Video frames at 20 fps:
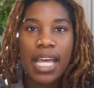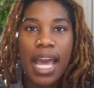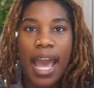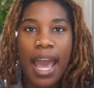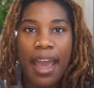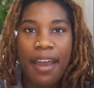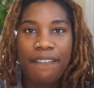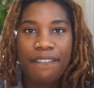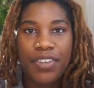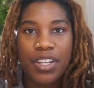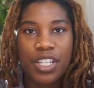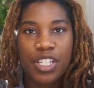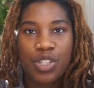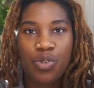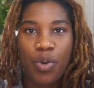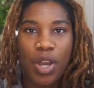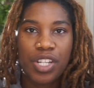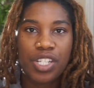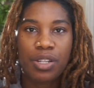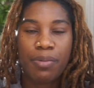I
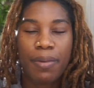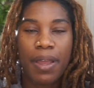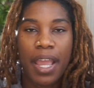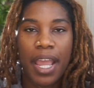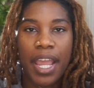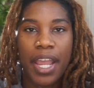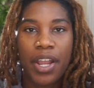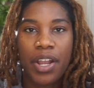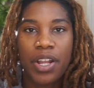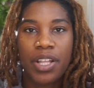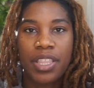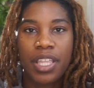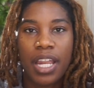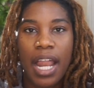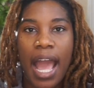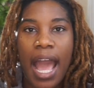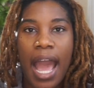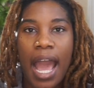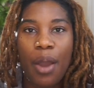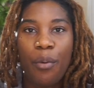finish washing my hair, then
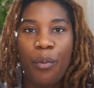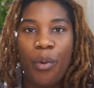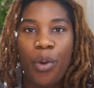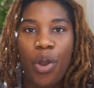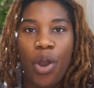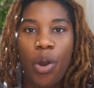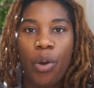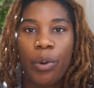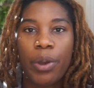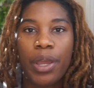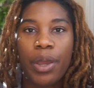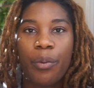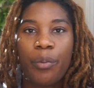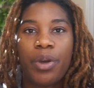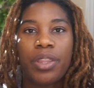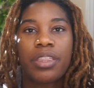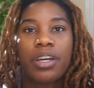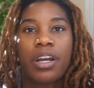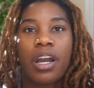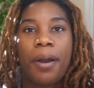I will go in
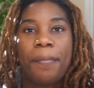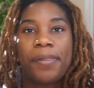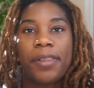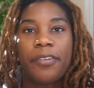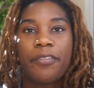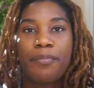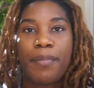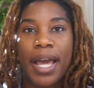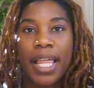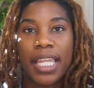with a couple of my